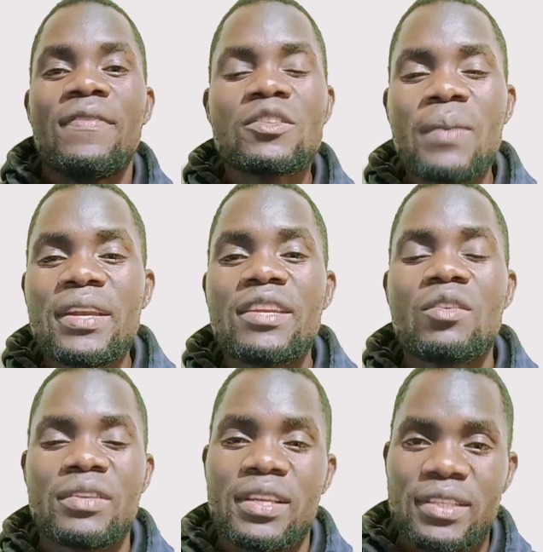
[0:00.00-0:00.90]
this man
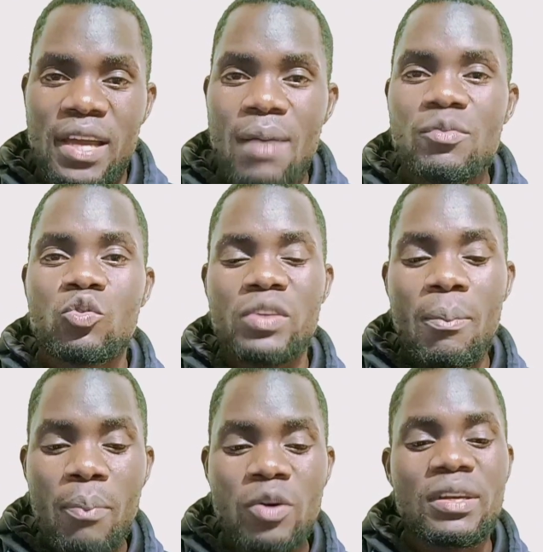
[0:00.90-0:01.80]
did not just come to
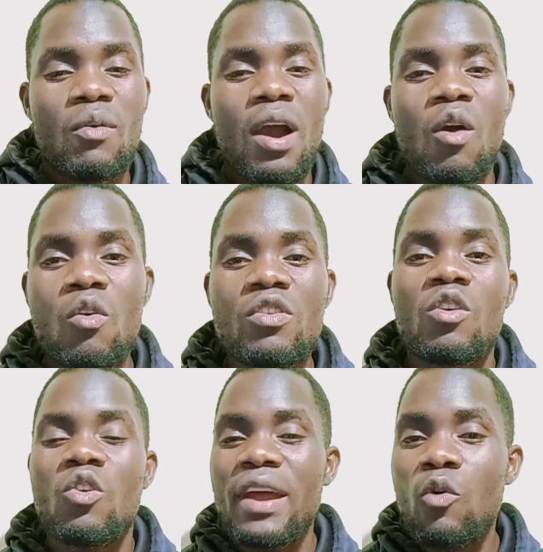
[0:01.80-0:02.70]
support our
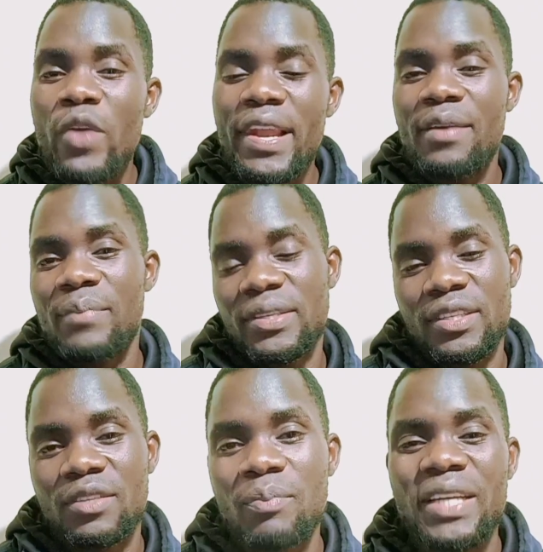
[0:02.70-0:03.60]
own on a willing
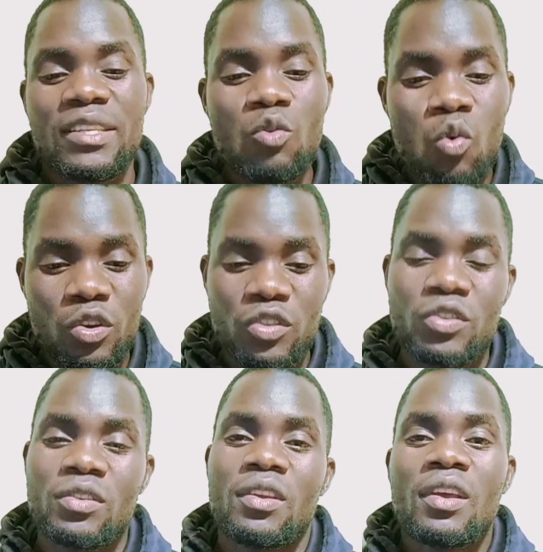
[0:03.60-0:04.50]
basis, but he
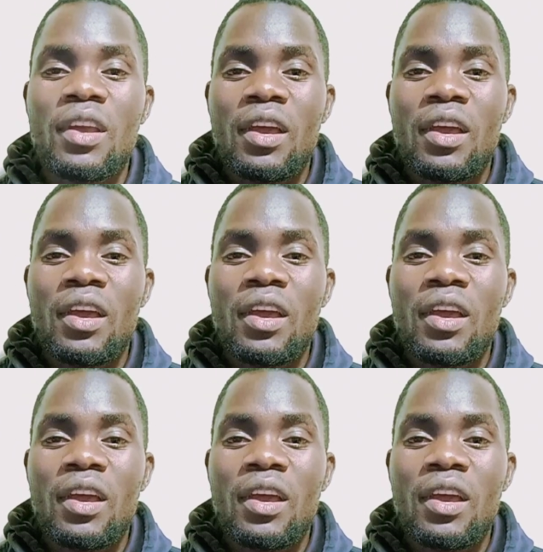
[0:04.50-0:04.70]
was